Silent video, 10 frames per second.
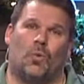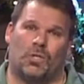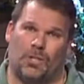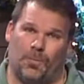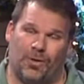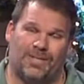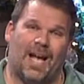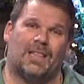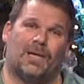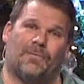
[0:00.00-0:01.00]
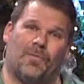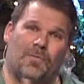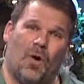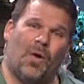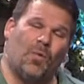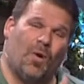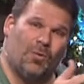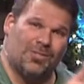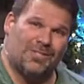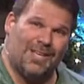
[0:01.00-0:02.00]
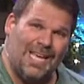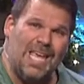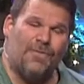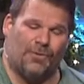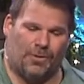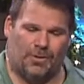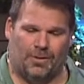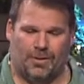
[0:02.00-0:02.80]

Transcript: was to protect them from knowing what was evil.